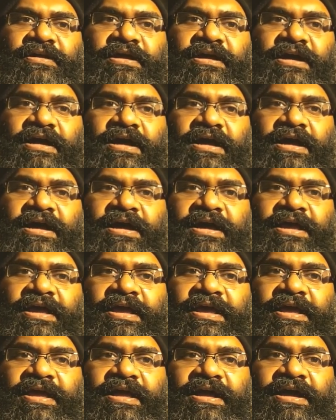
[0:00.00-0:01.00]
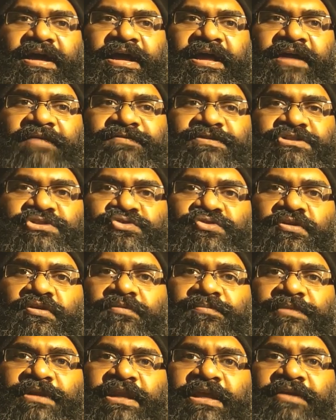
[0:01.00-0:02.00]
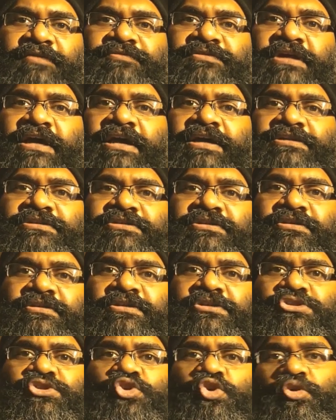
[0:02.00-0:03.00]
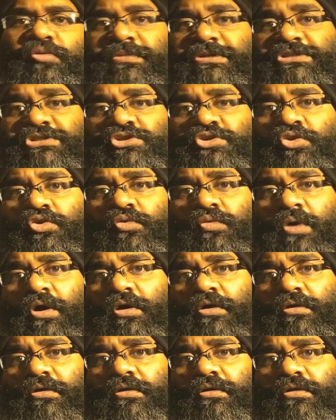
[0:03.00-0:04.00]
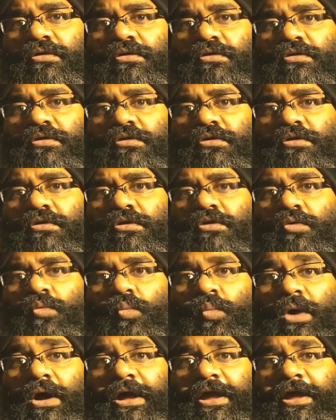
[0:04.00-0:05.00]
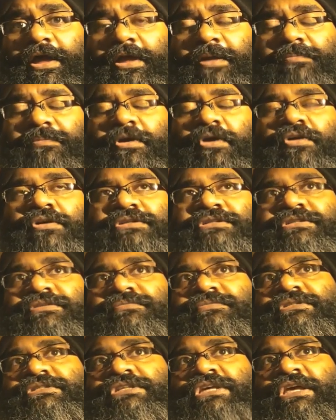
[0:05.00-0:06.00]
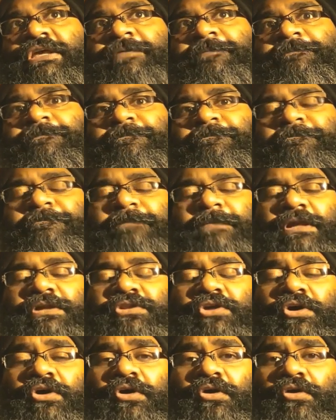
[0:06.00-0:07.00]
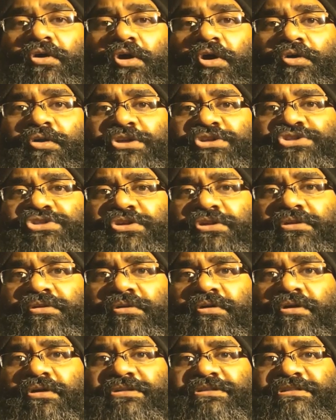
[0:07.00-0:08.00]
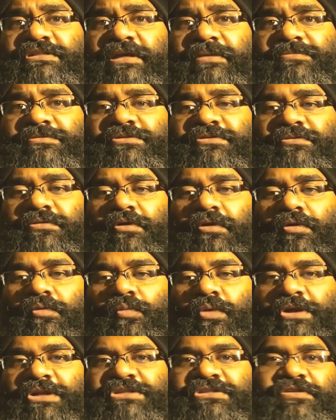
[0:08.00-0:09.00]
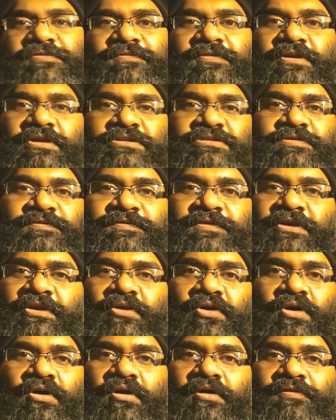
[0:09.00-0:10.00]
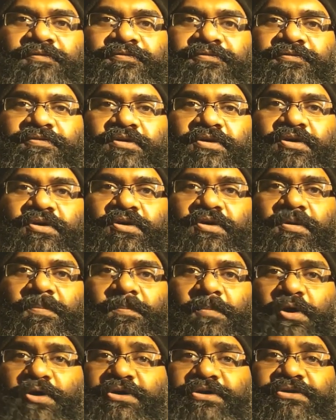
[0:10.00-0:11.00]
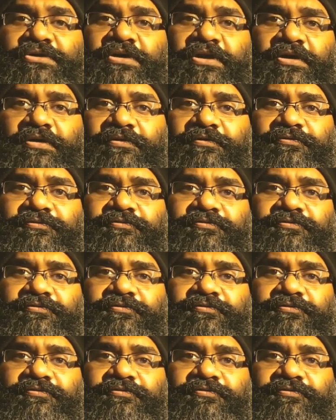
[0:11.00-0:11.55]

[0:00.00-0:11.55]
I have a strong belief that the show must go on. Why? Because see, the original concept, what is the philosophy of Modern Love?